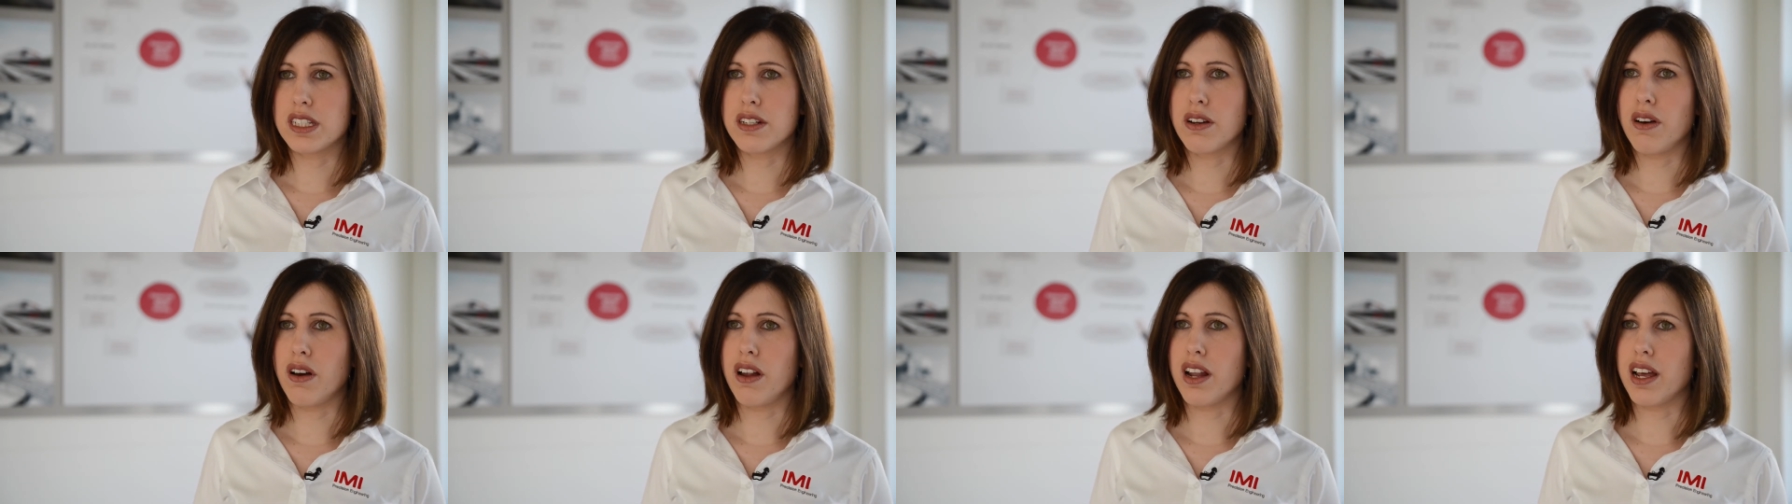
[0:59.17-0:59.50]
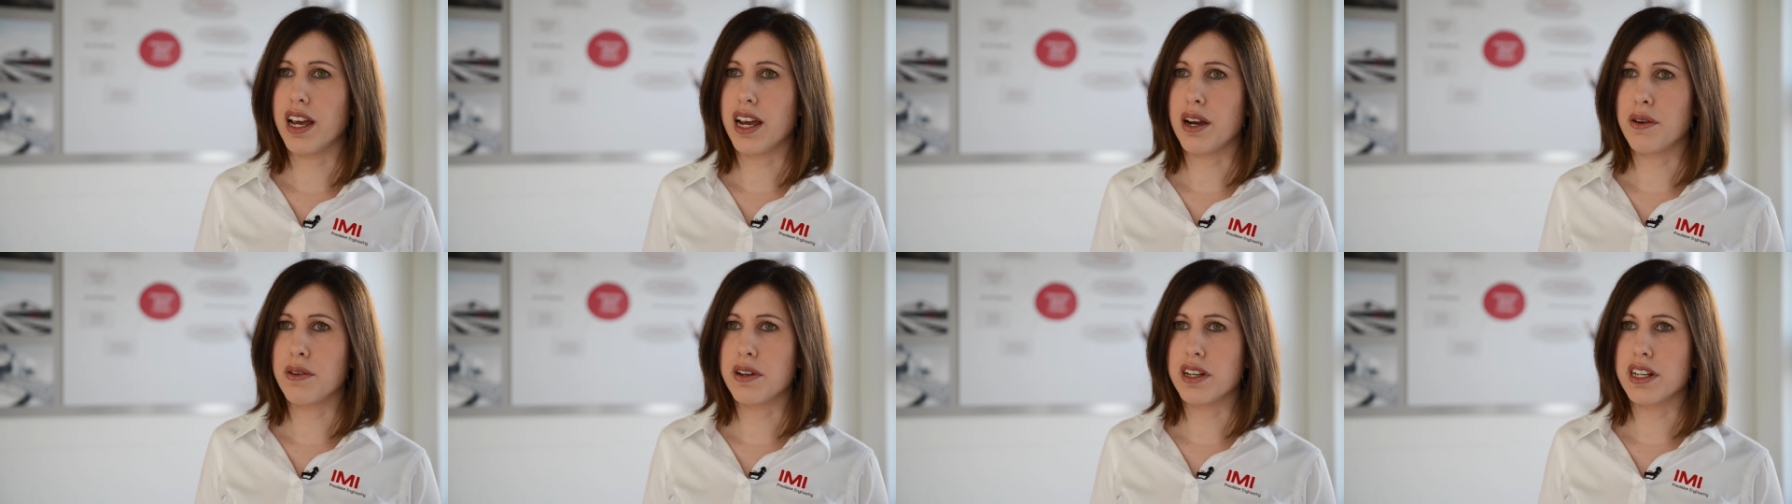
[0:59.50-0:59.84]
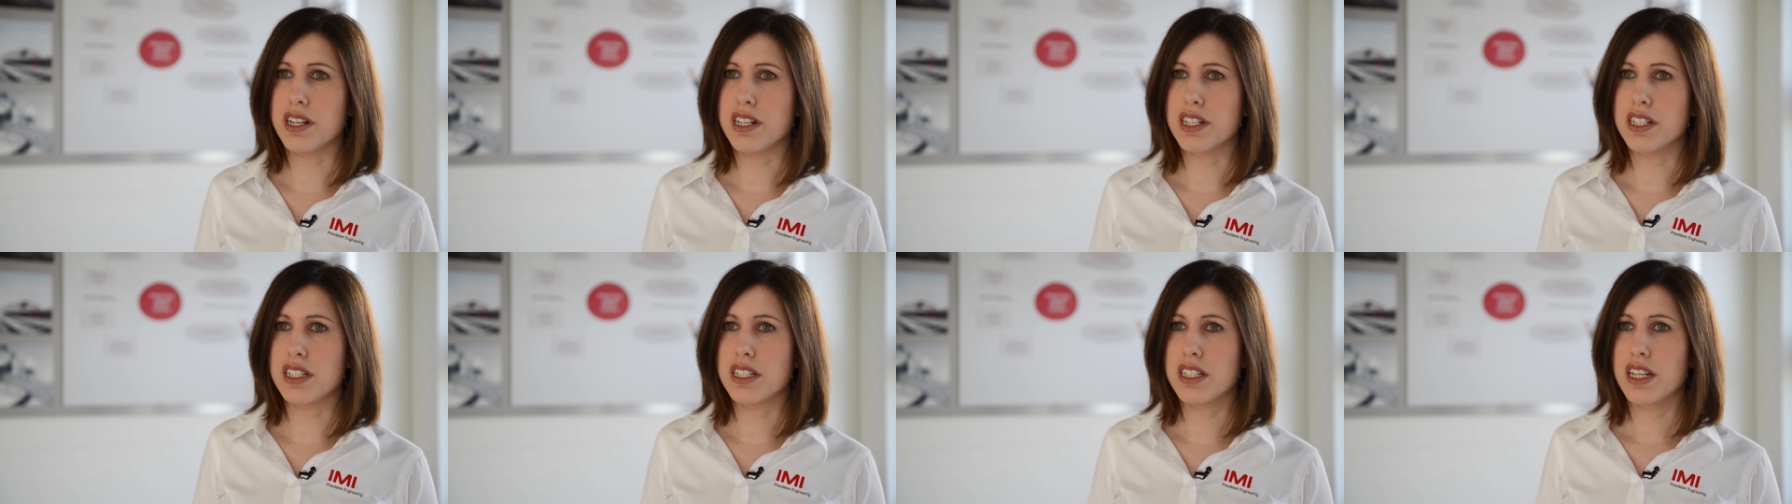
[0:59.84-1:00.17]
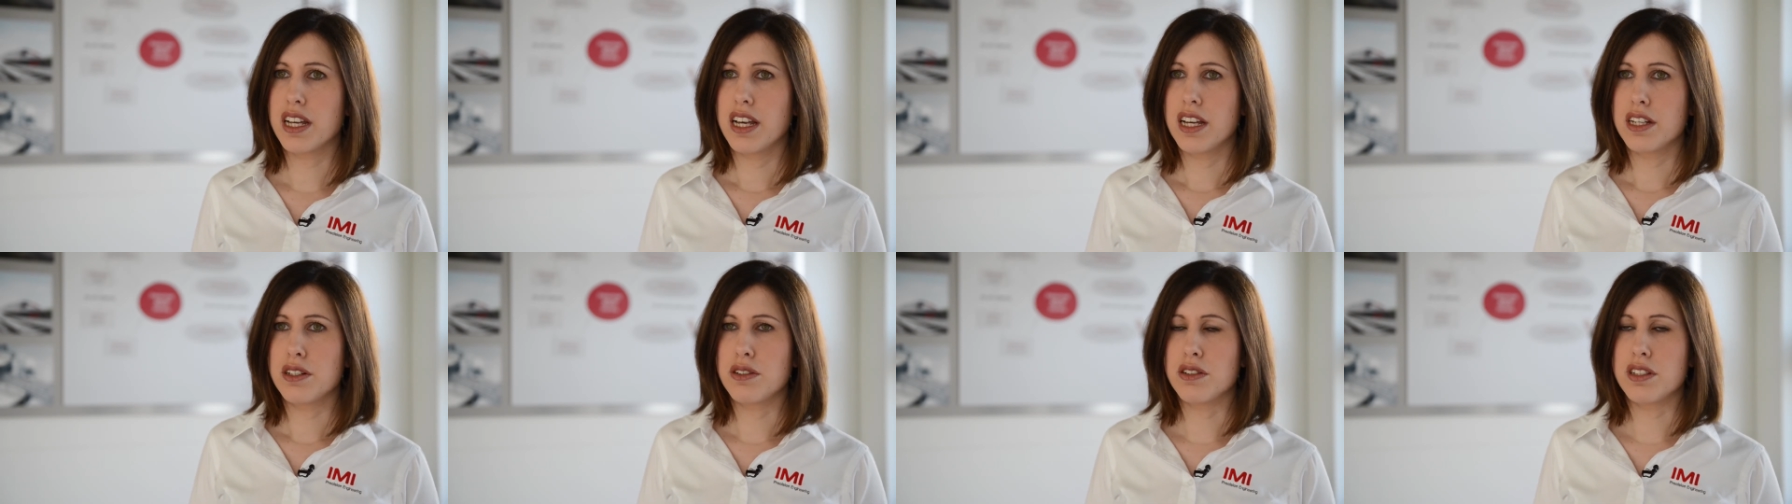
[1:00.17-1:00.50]
in all areas,
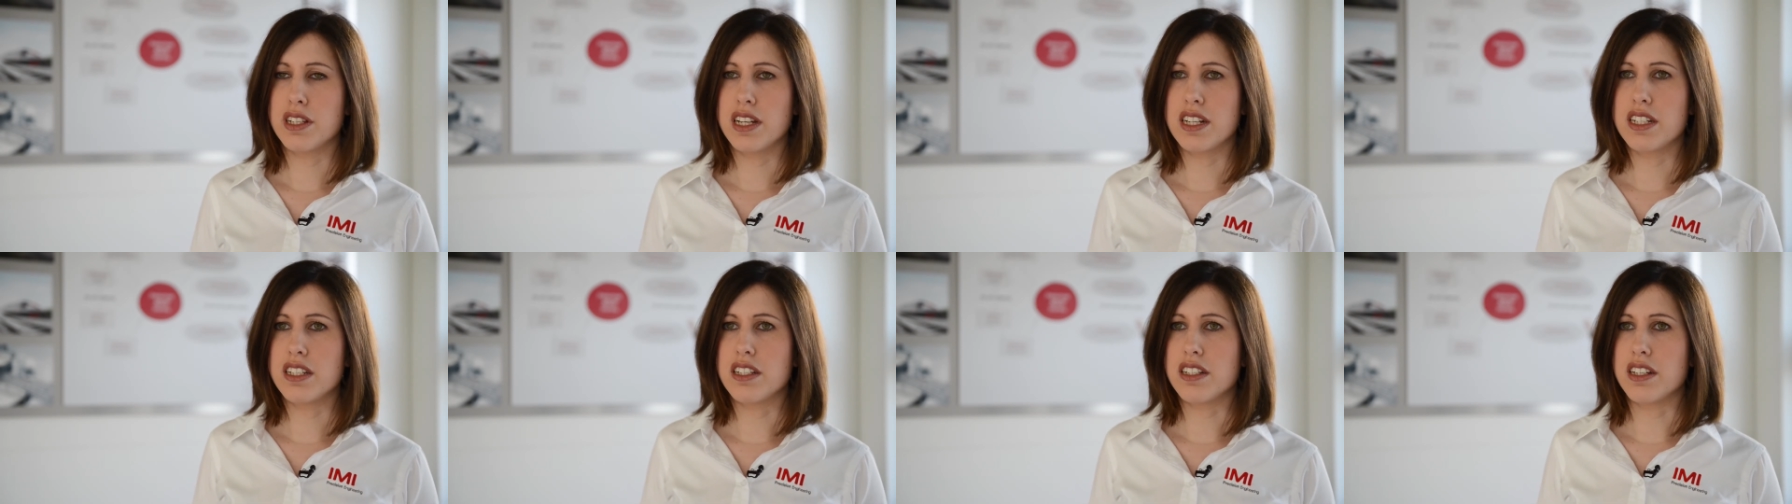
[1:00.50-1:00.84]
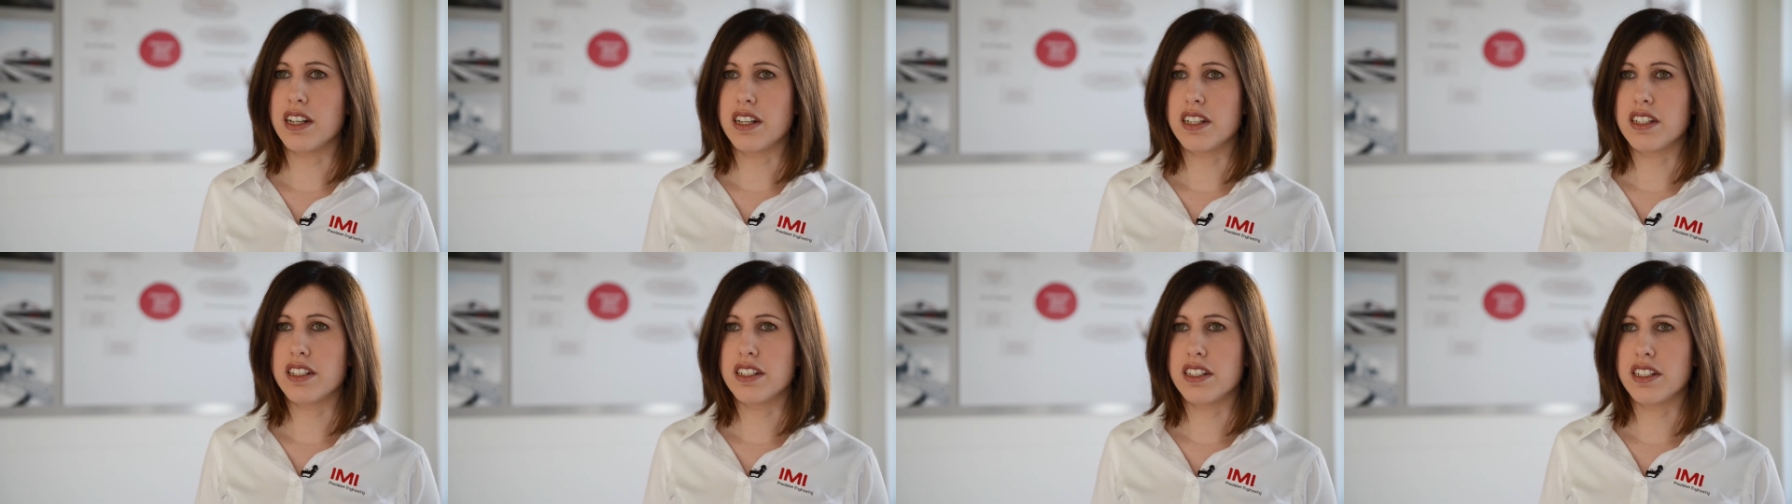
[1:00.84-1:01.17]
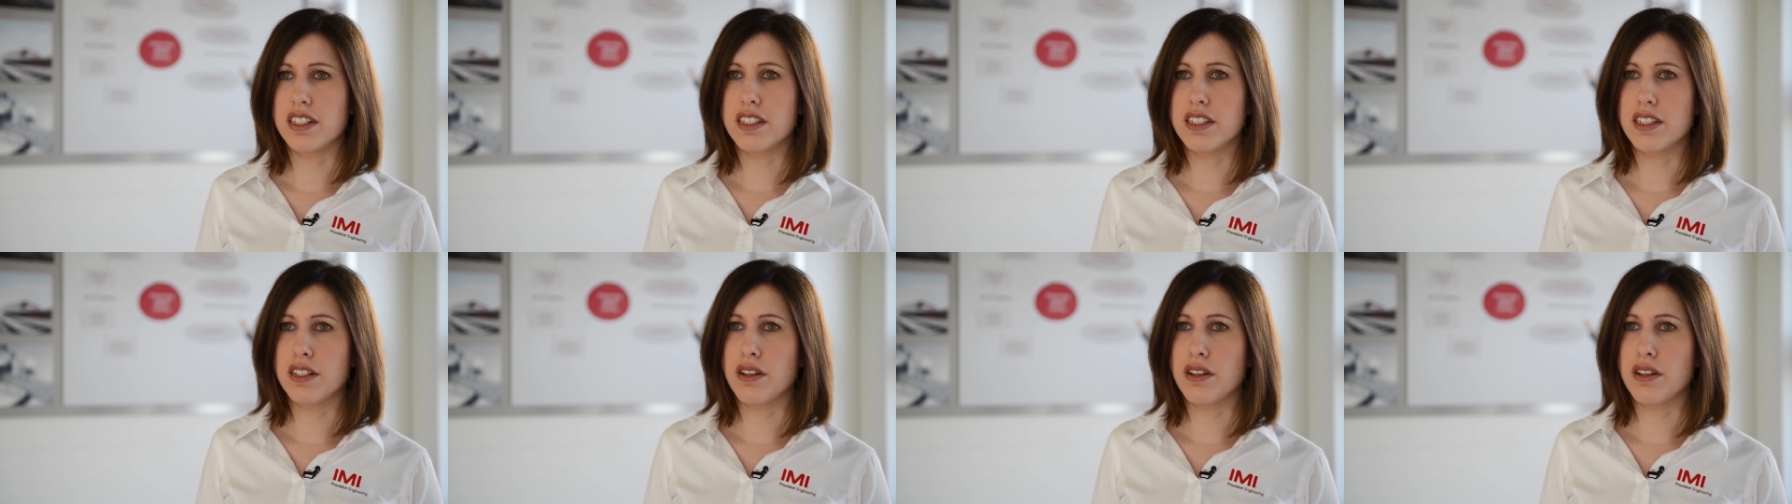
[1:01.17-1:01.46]
to set standards